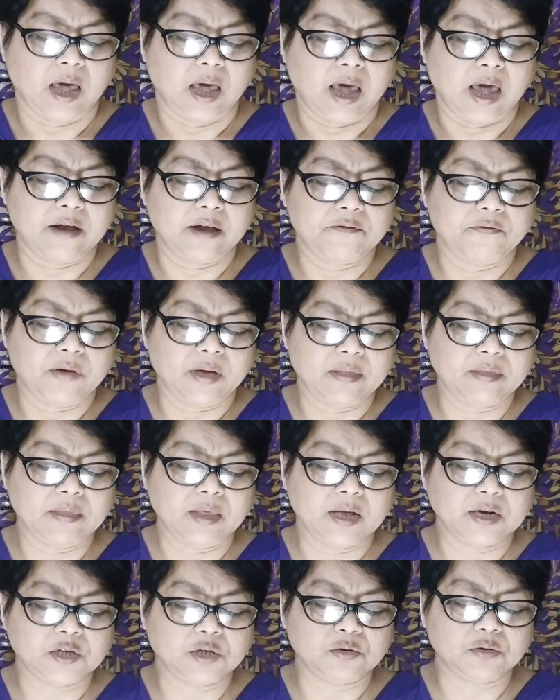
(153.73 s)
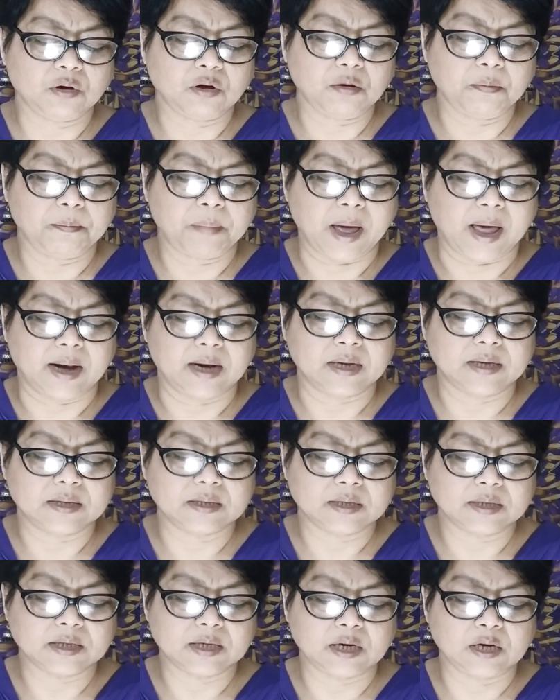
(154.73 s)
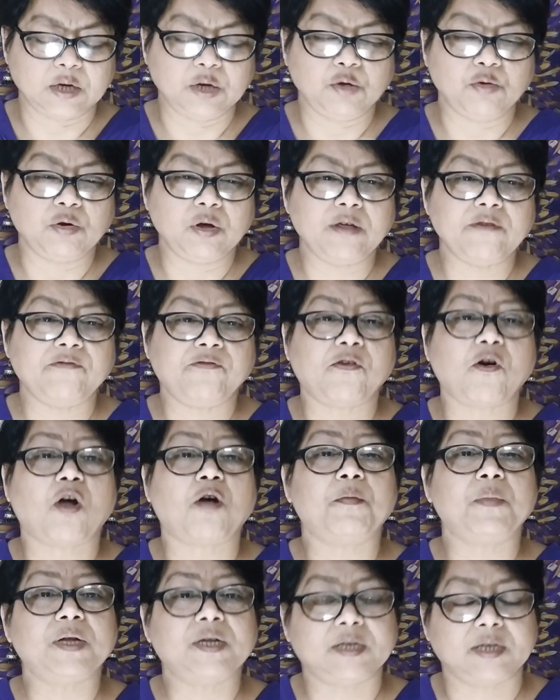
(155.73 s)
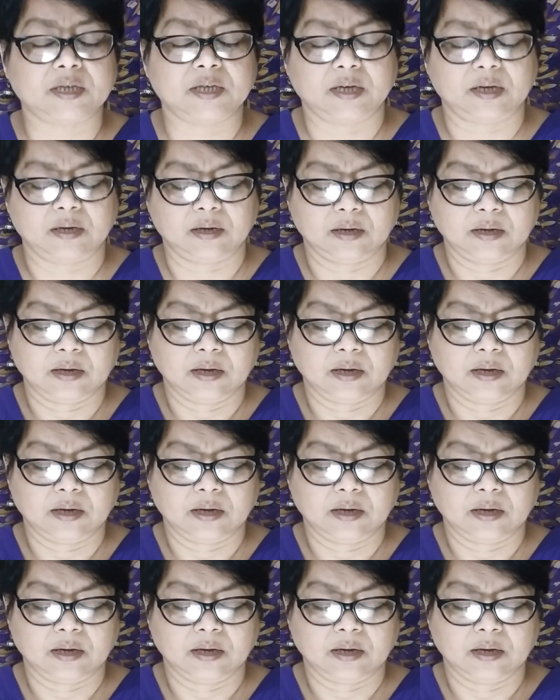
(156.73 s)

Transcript: and when they do not balance in uniformity